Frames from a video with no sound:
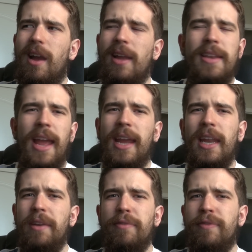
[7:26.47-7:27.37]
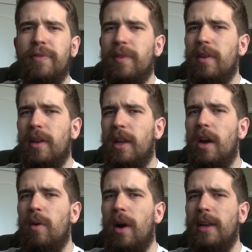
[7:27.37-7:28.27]
a negative, you
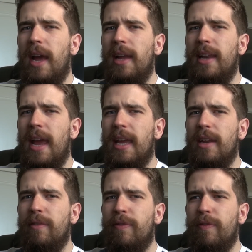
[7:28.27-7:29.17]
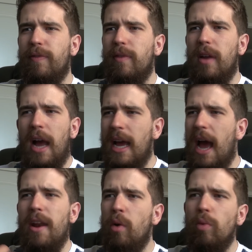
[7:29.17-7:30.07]
know, a negative.
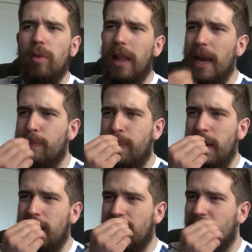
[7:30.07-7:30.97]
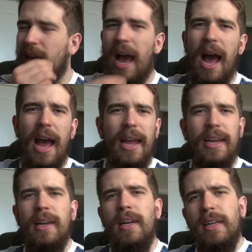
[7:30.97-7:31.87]
I don't like being the guy
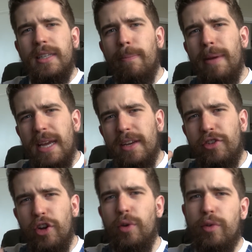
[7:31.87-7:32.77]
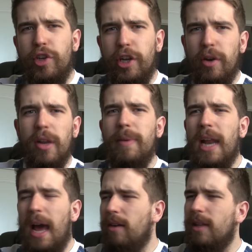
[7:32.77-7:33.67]
to be a douche, you know what I mean?
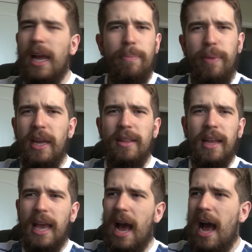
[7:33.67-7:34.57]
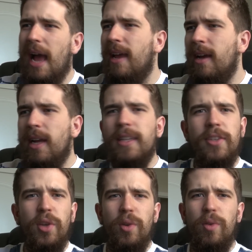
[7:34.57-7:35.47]
I don't like being the guy
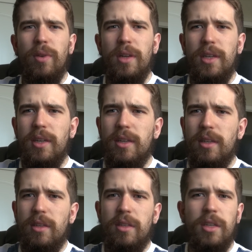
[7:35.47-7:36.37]
to